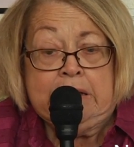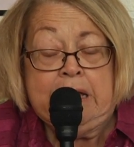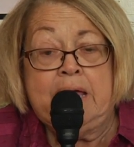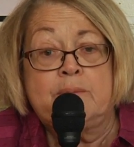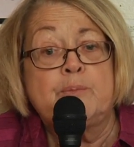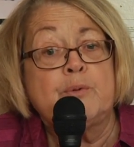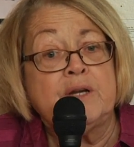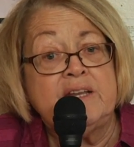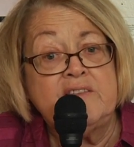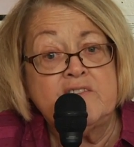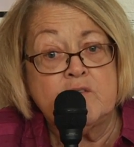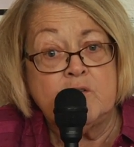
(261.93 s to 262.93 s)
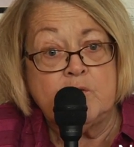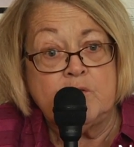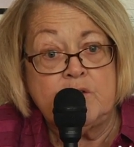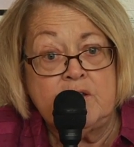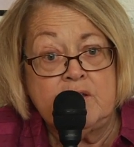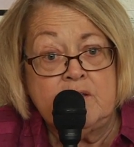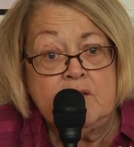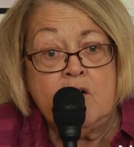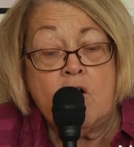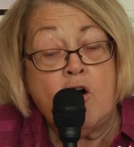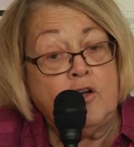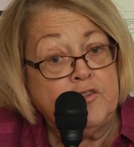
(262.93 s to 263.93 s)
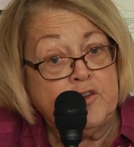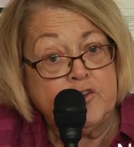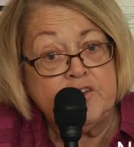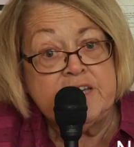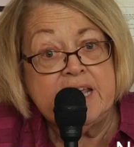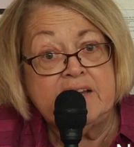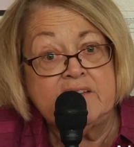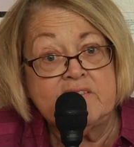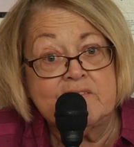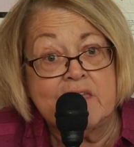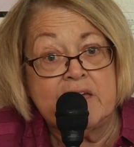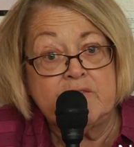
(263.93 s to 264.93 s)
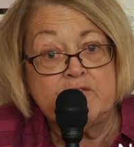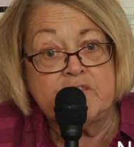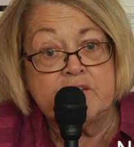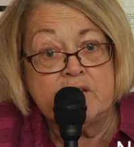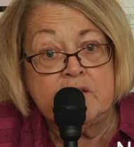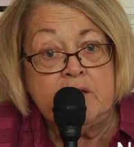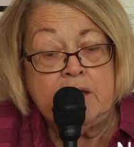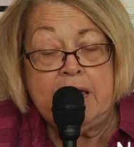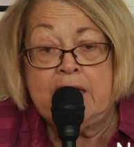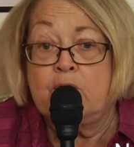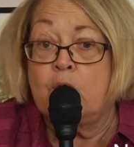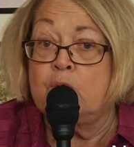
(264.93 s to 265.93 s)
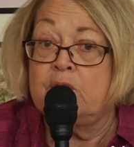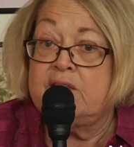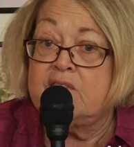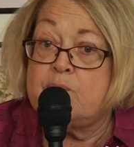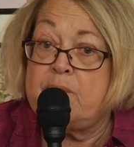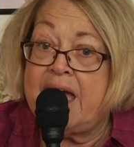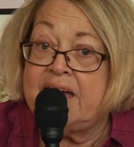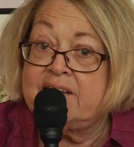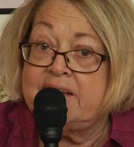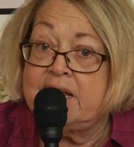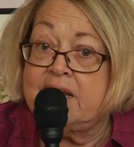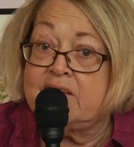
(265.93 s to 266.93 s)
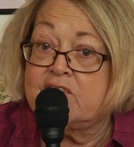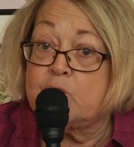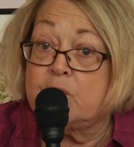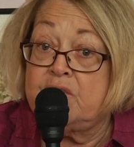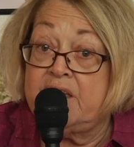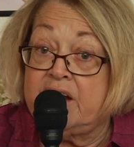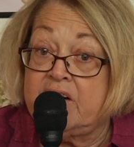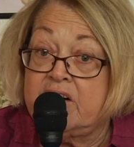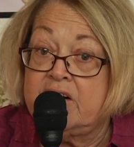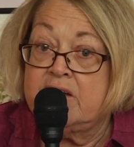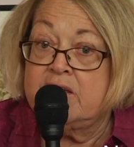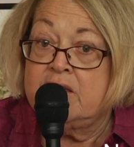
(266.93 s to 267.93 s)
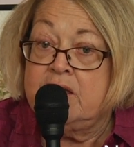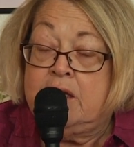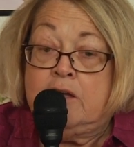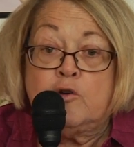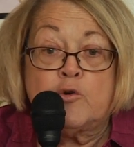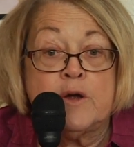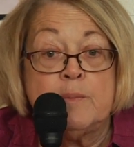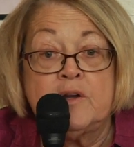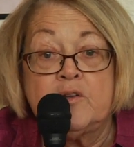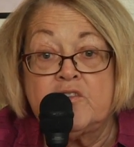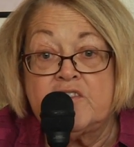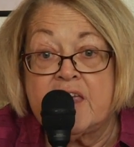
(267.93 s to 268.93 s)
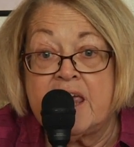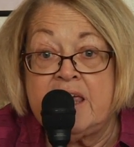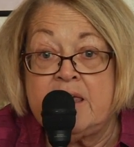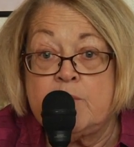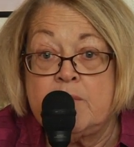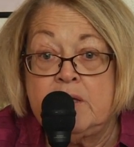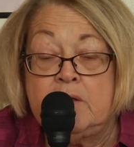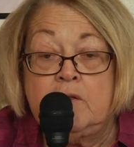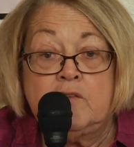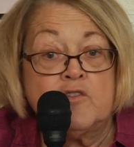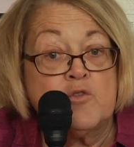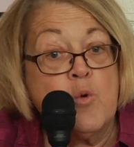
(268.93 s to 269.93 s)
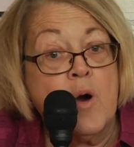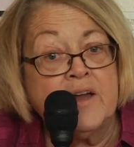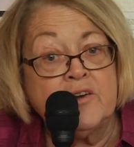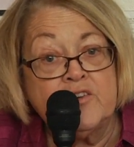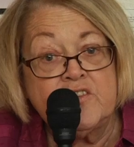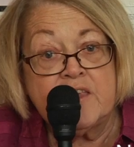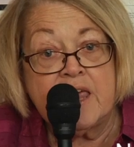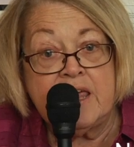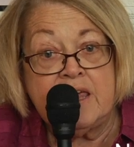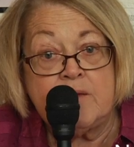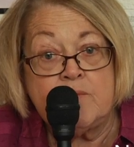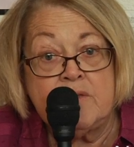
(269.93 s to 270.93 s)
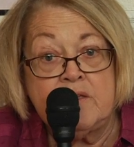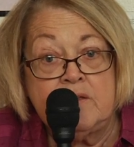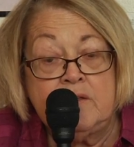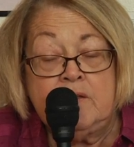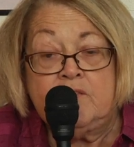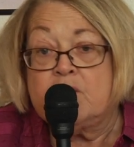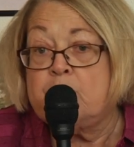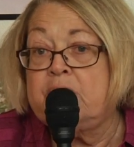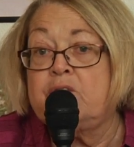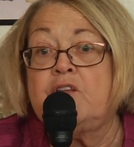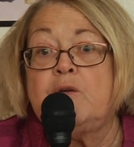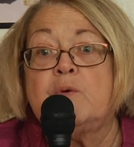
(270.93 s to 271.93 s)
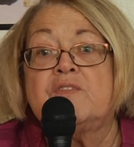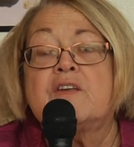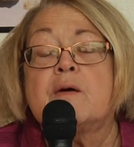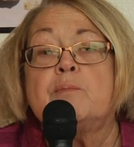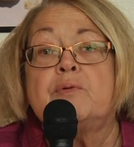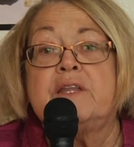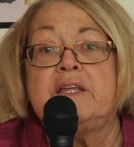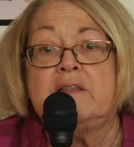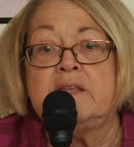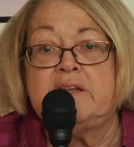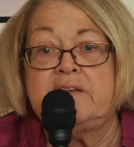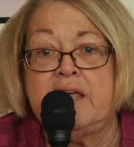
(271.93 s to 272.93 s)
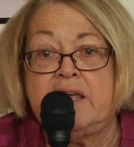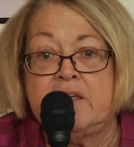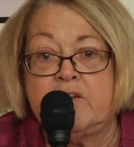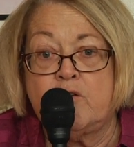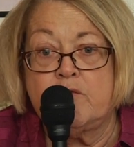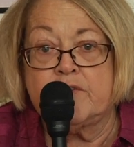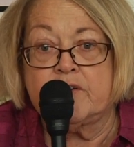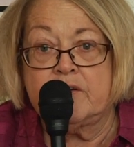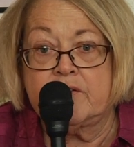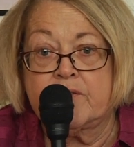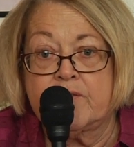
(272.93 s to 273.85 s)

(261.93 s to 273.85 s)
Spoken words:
And pretty soon, all the good tenants left and only the bad tenants were there. Criminals came, squatters came, the building was completely taken over.